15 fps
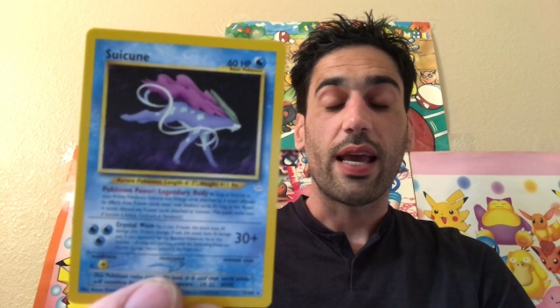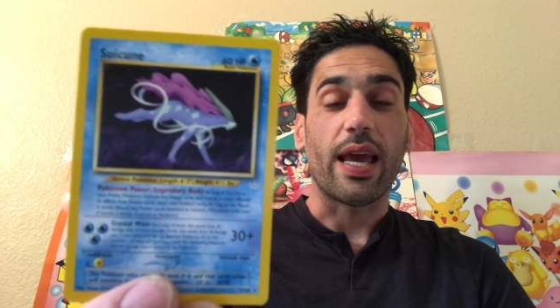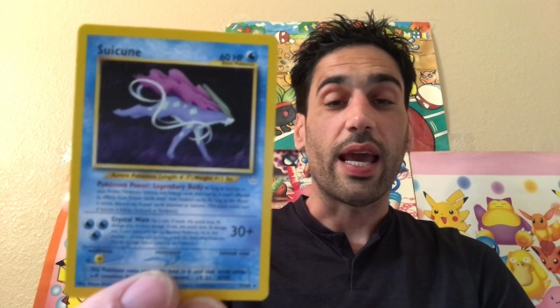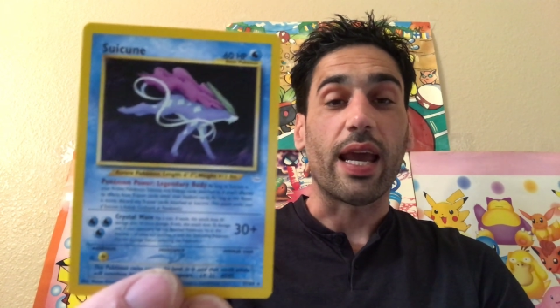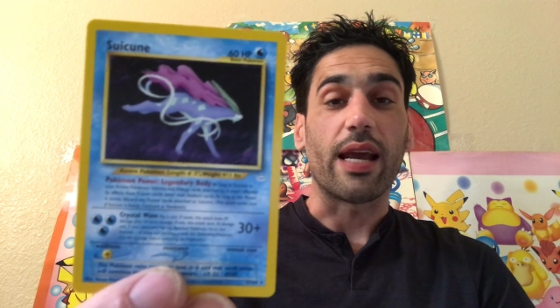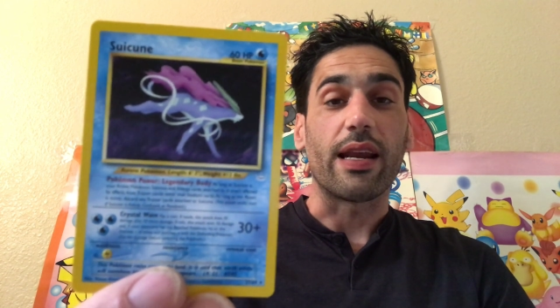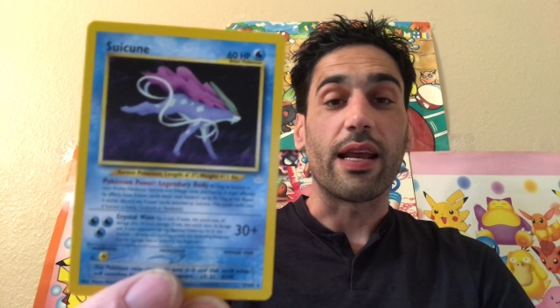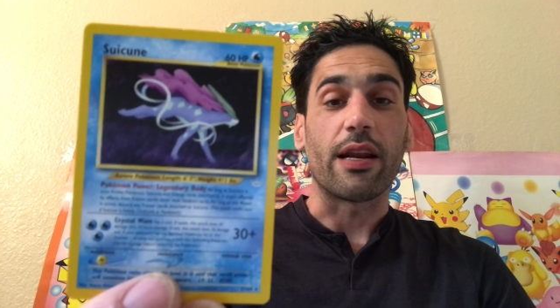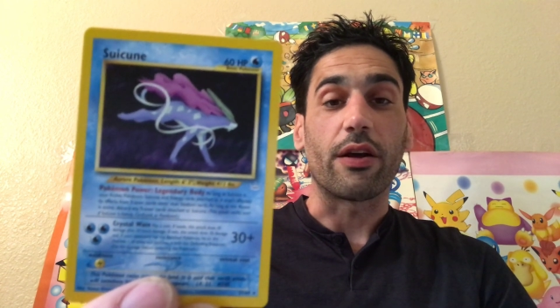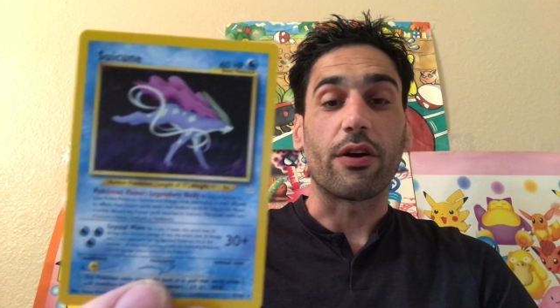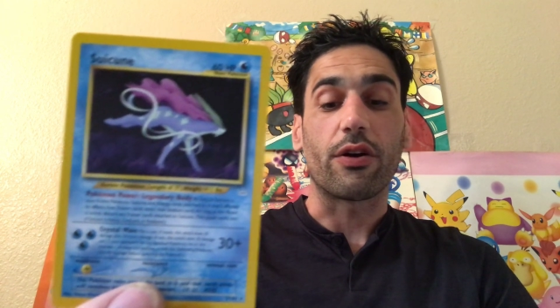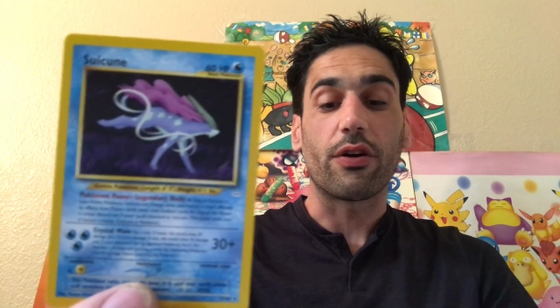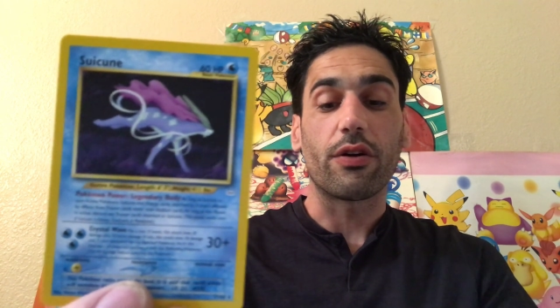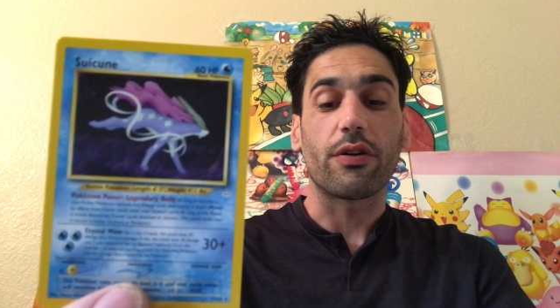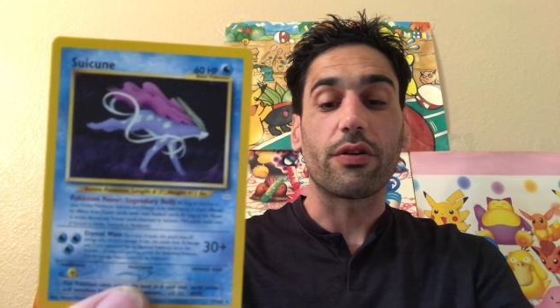and it
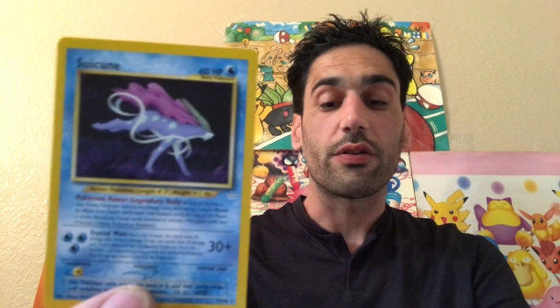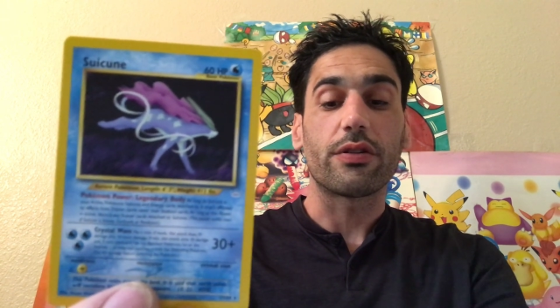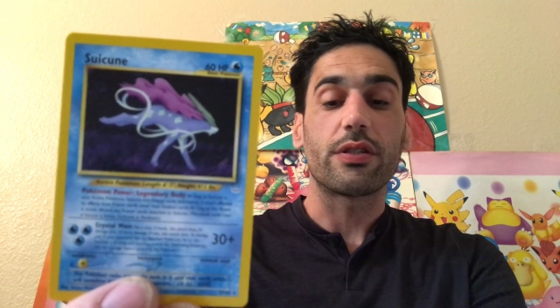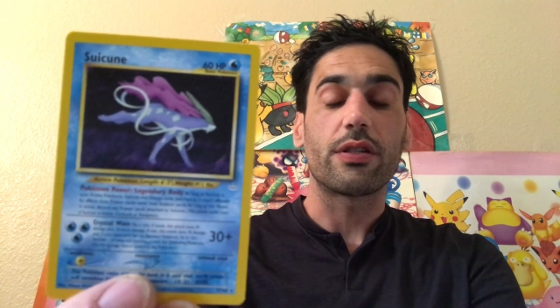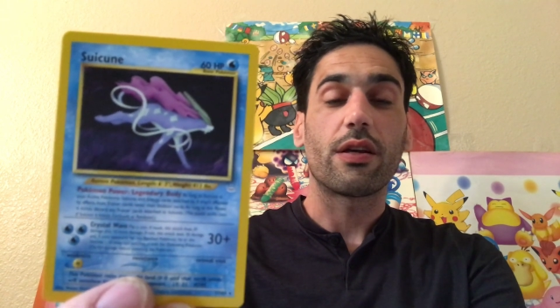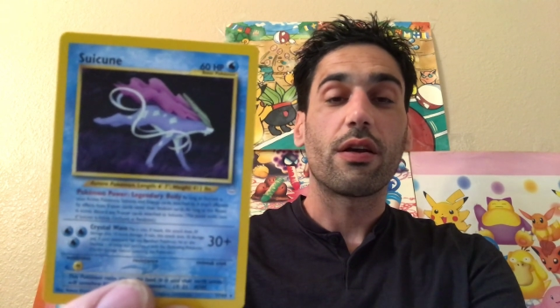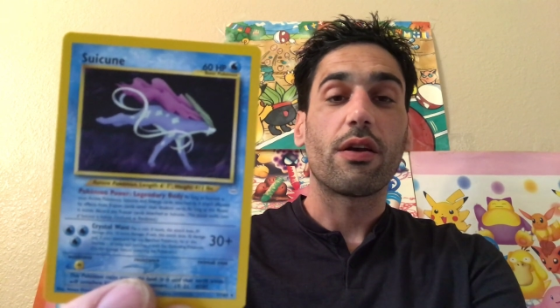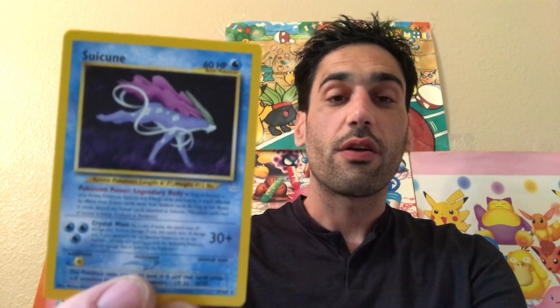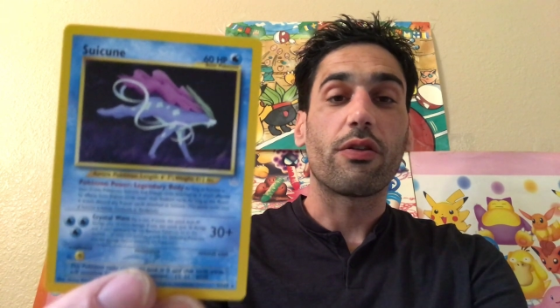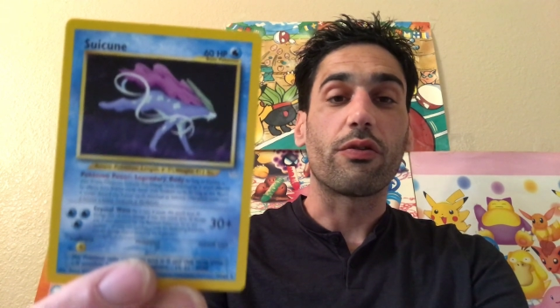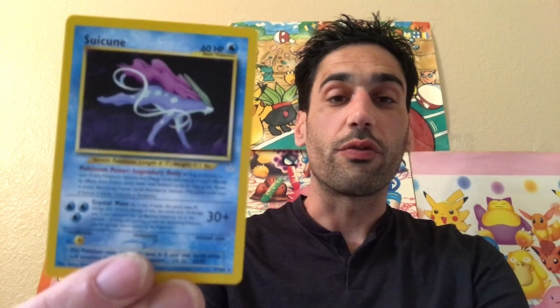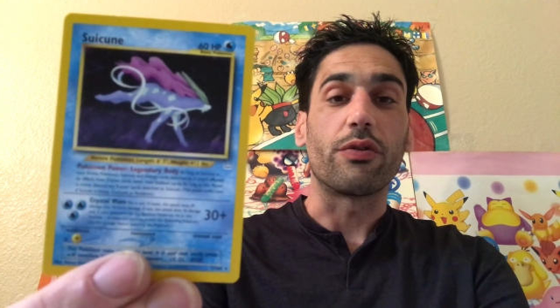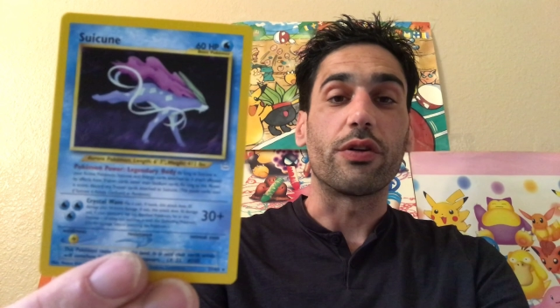occurs through